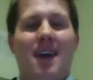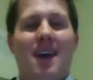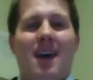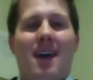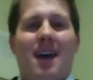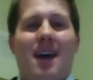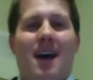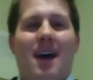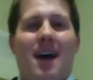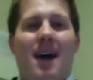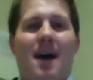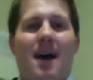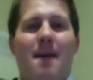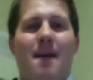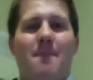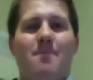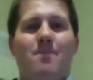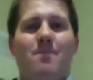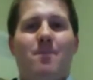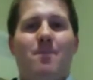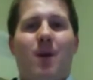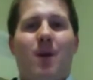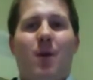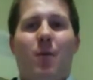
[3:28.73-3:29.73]

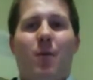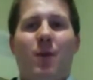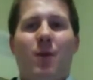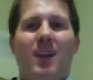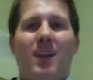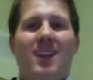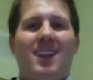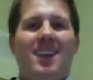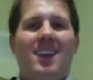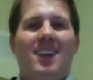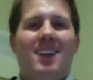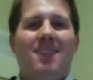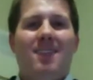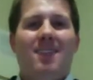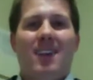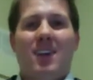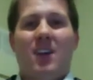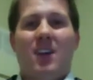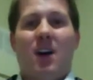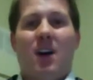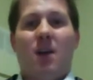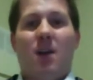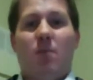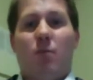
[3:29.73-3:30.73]
But when the
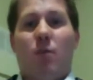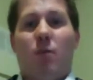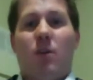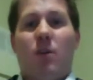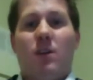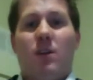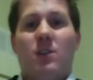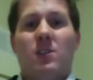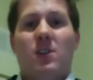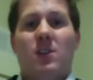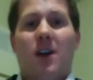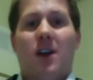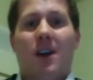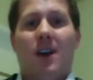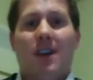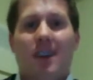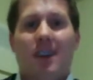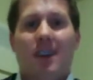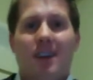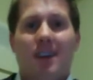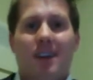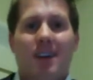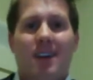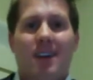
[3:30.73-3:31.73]
Vietnam War
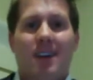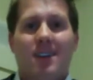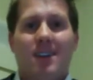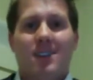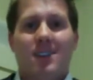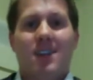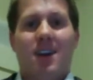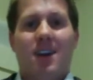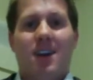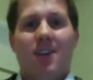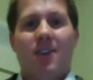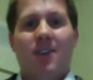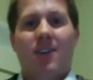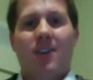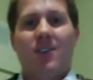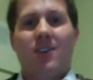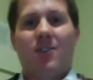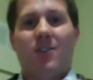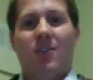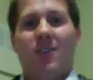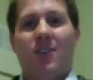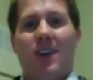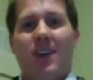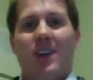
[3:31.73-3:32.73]
started in
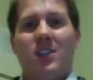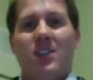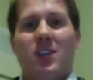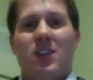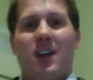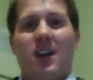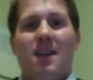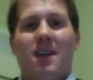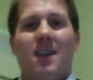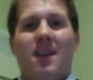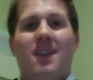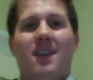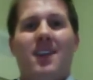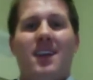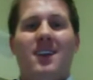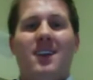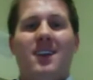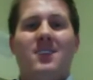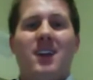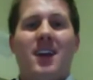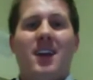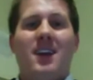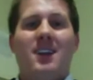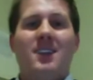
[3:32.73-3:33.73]
Southeastern Asia, they
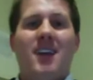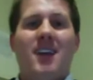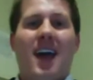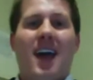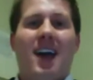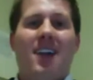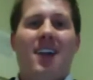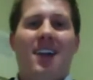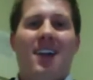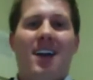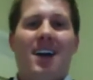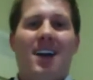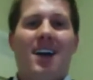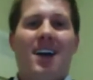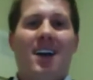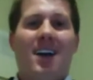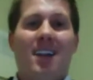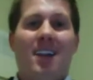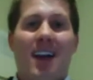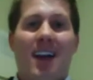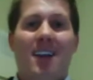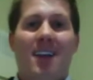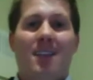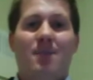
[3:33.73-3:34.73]
decided to
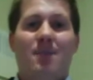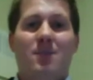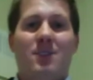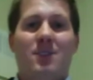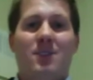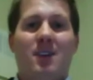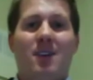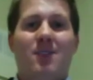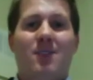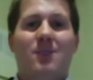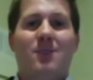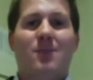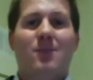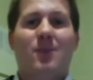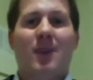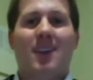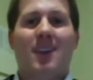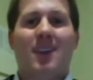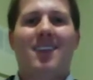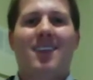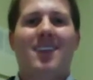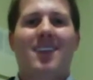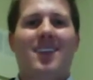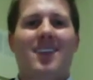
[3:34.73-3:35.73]
ally themselves
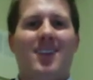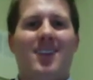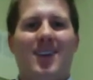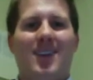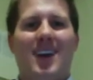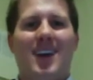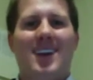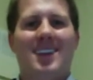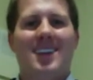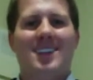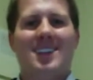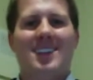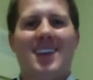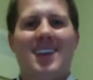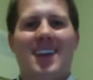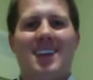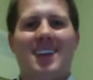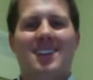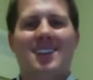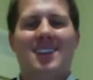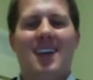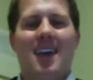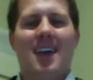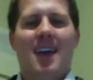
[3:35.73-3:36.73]
with the United
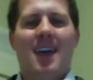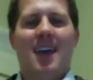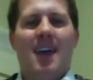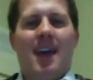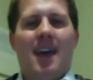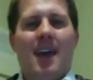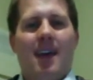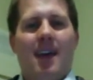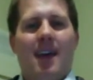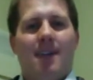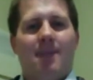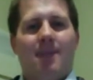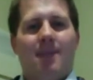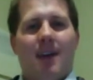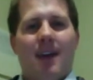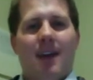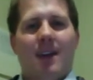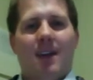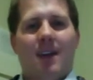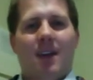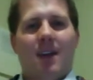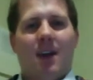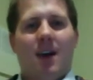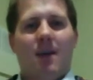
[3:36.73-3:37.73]
States and
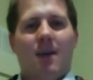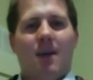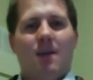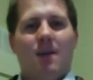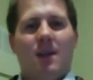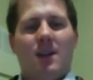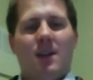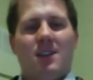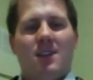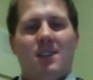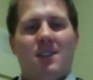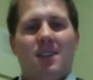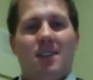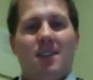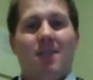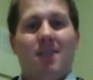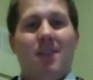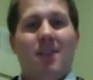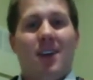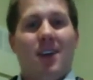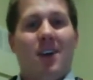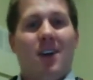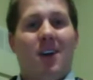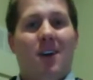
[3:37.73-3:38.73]
fight the communists and the
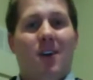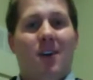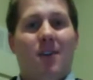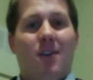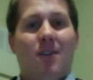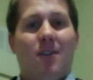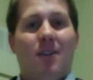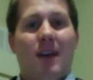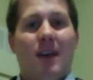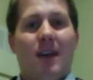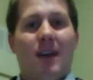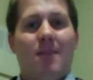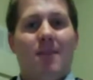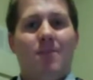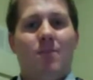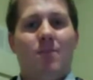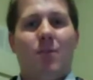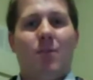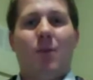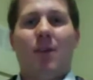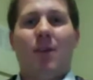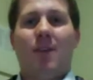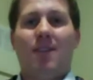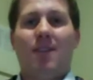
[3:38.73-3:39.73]
Viet Cong over there.
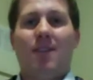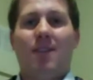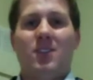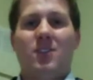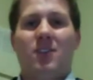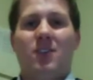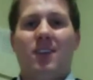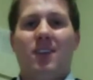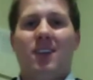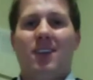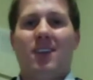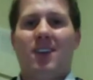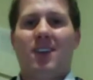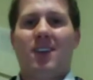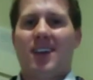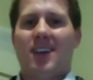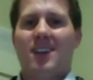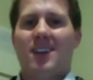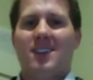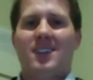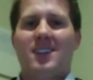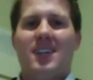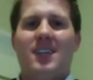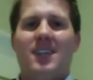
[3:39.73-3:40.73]
Well, eventually the
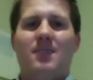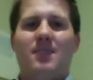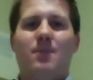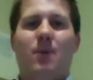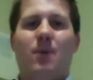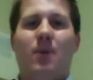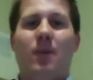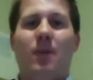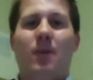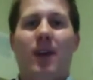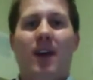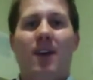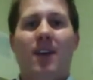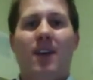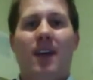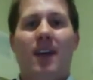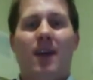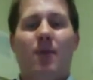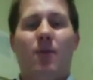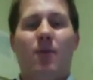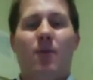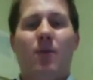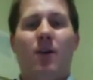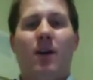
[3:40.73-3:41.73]
United States pulled out of
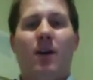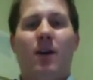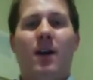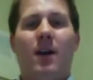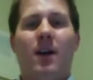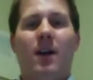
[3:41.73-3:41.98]
that war